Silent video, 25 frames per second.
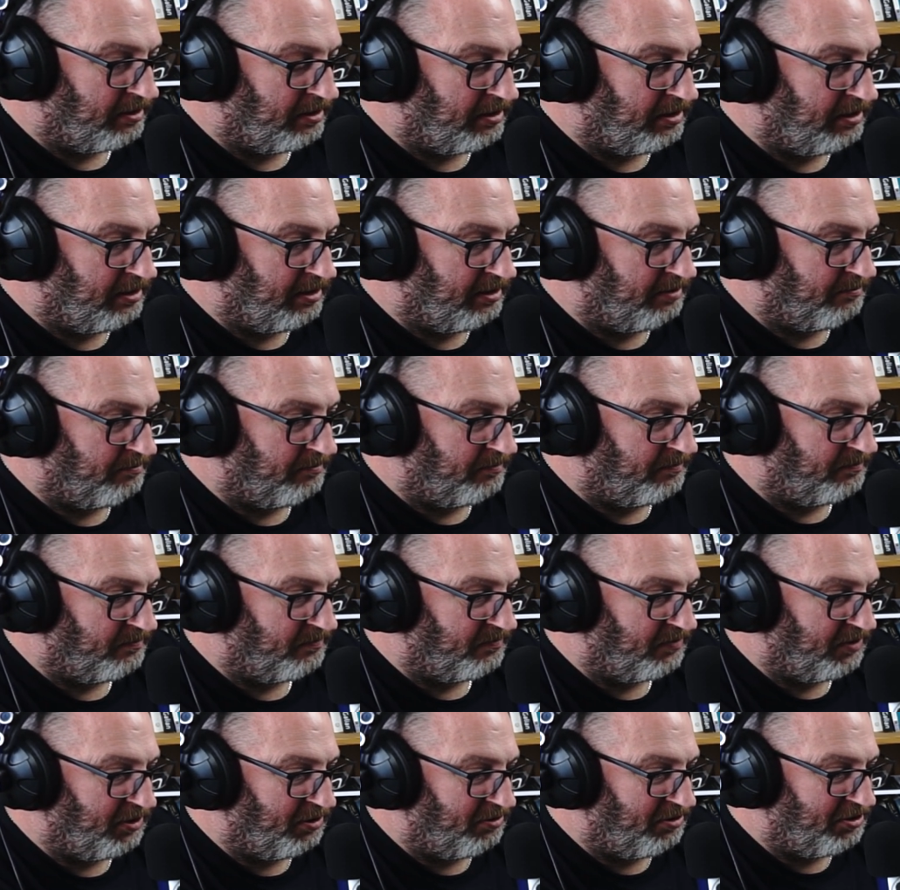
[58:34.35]
The
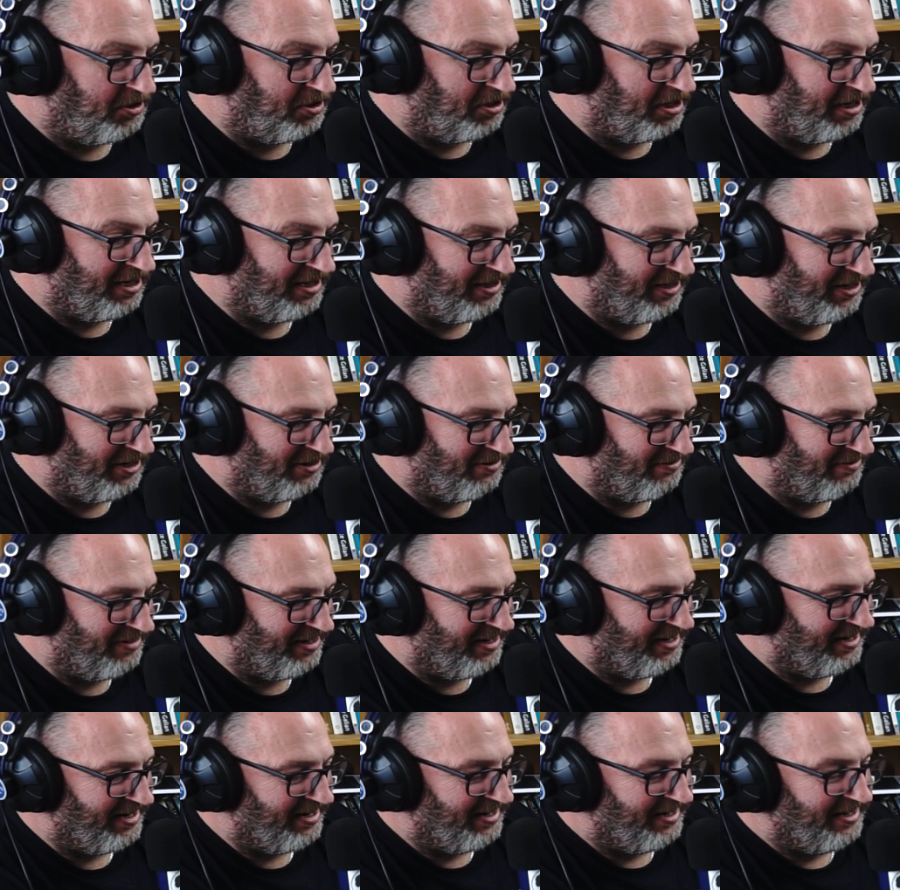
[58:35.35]

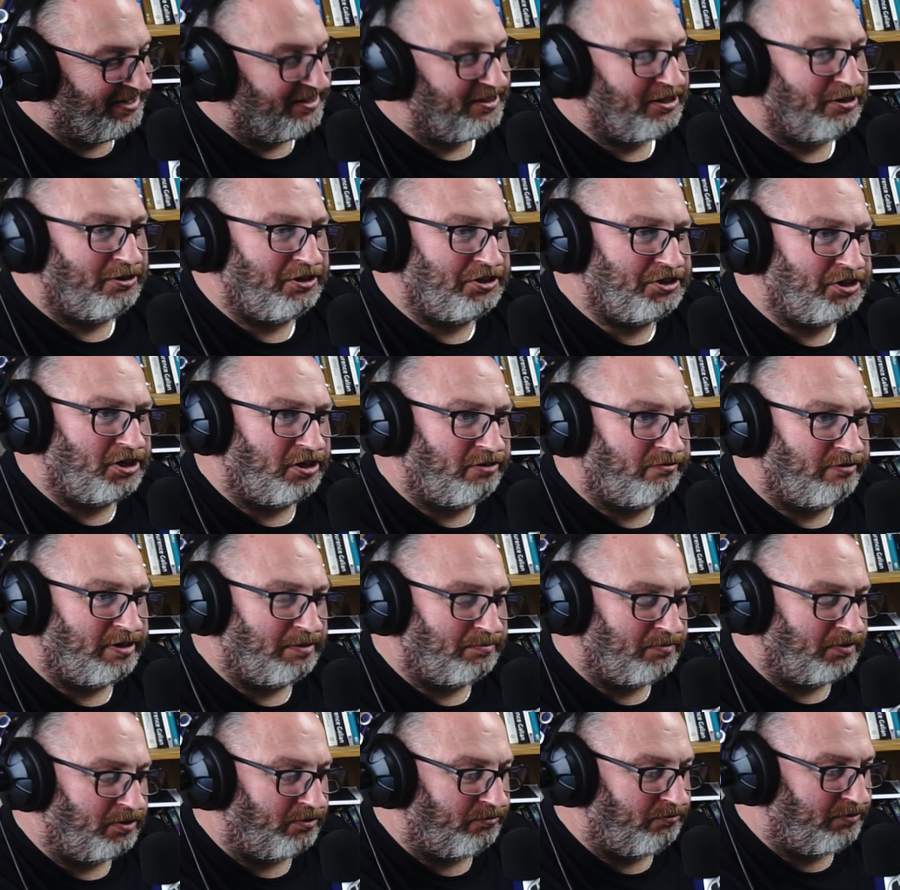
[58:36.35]
only genre I
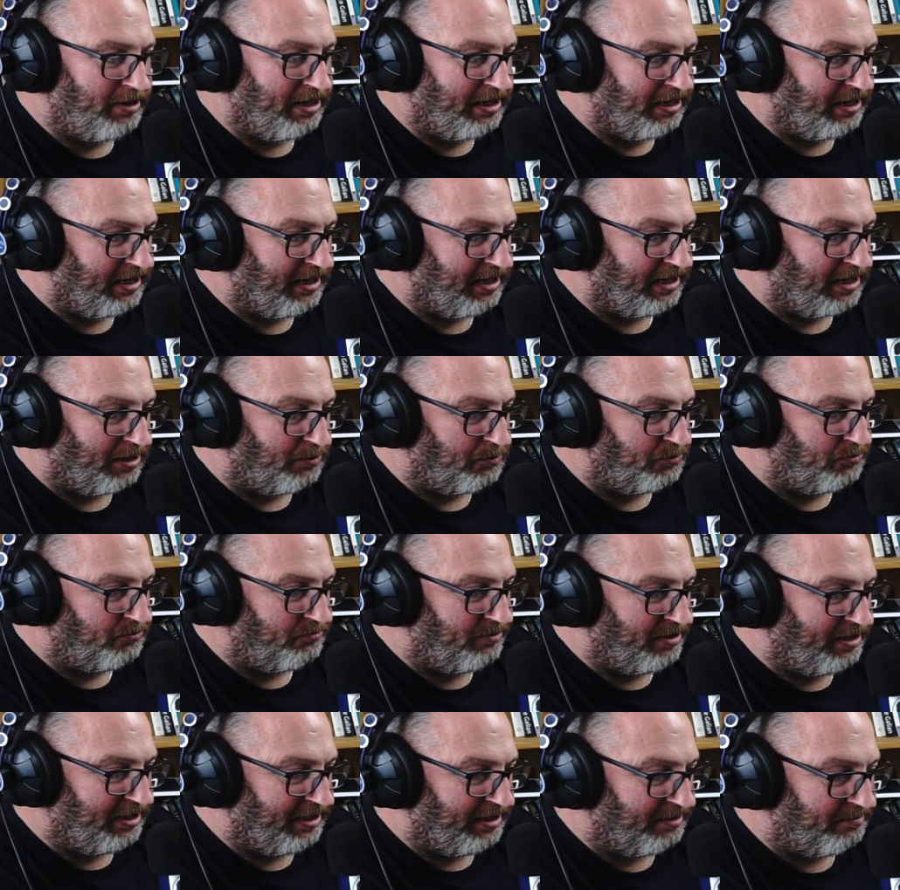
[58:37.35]
wouldn't
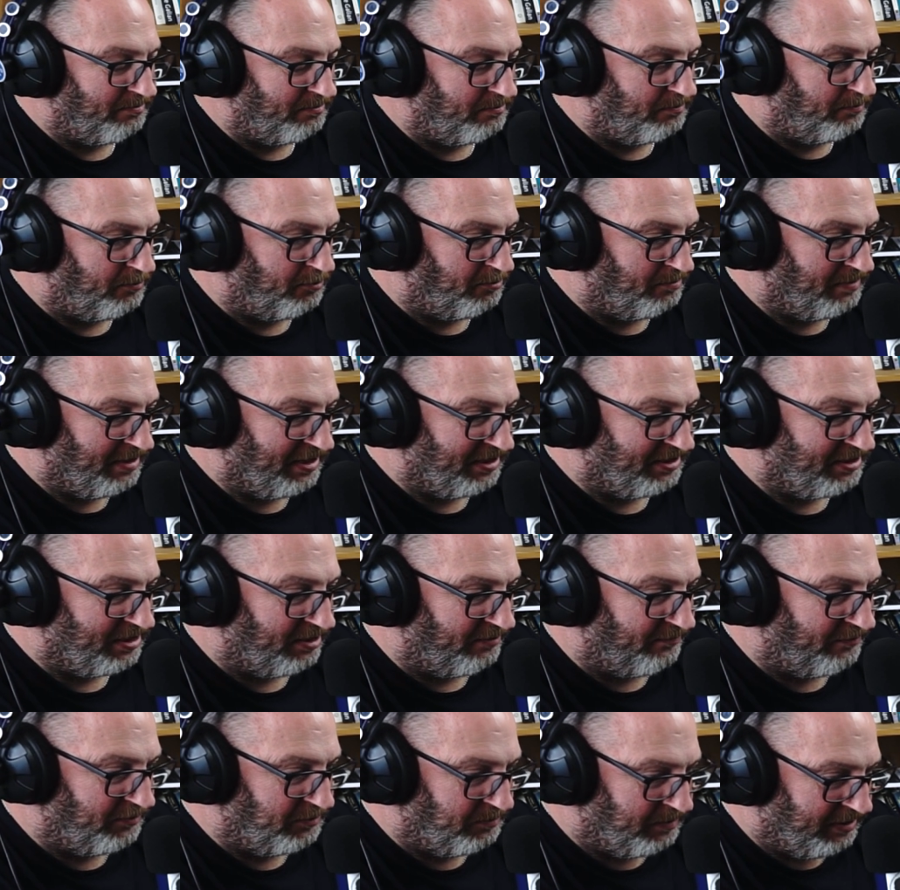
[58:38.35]
really put
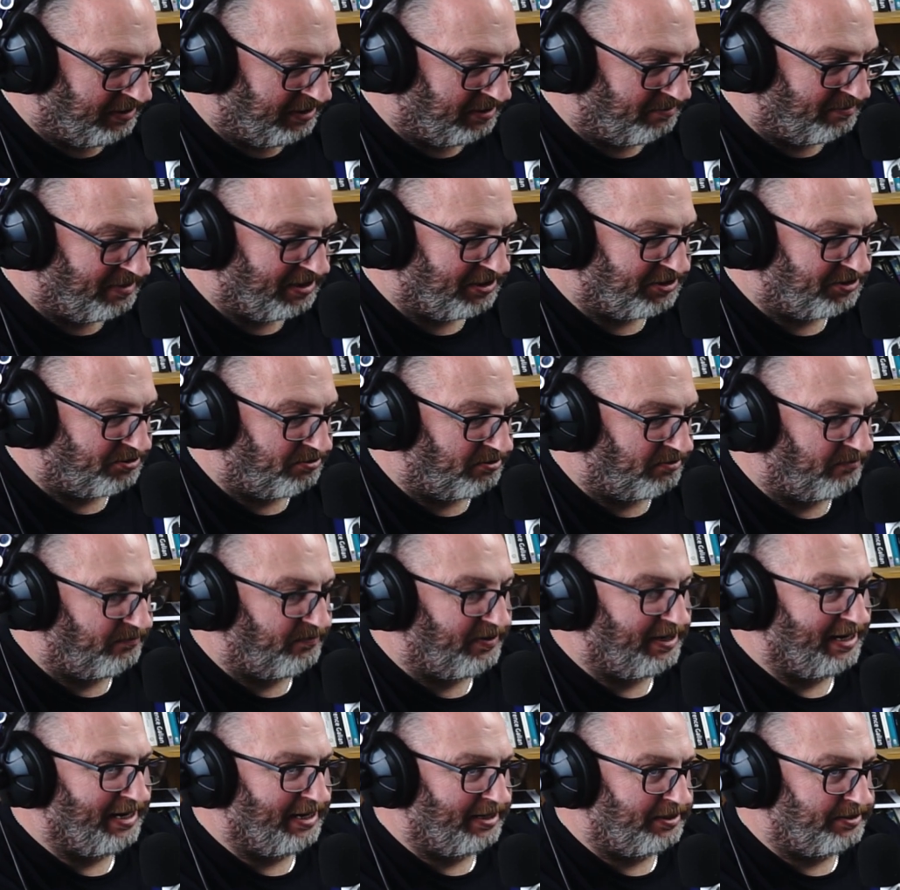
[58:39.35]
myself as being a master of
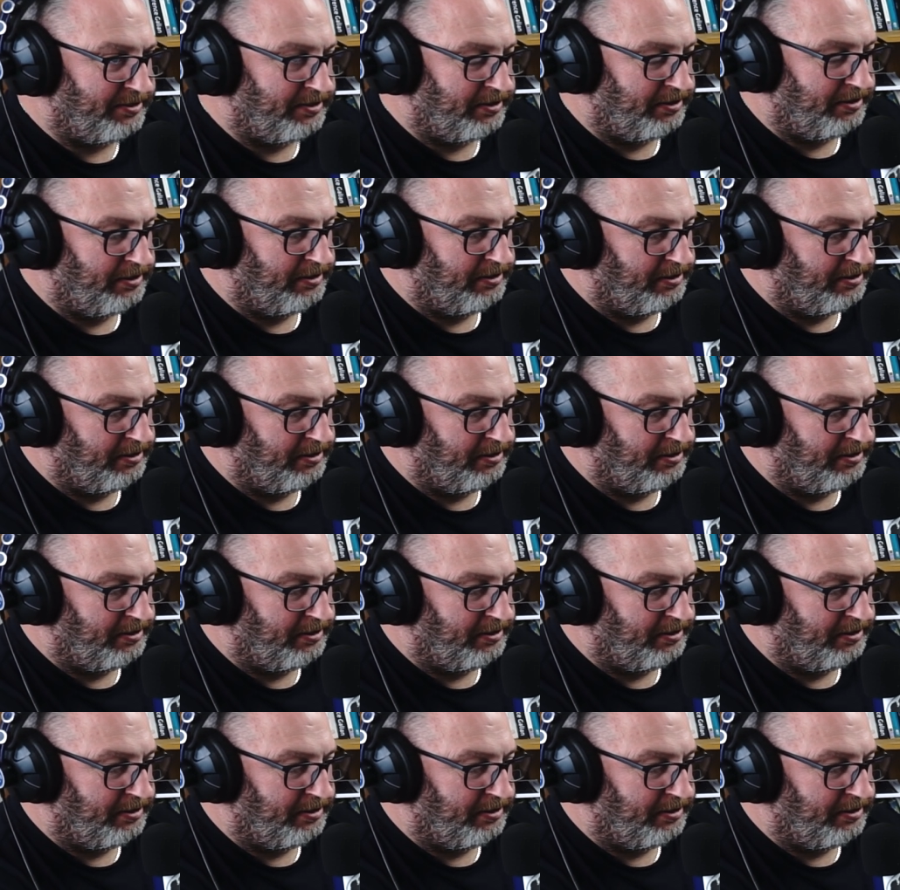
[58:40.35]
yet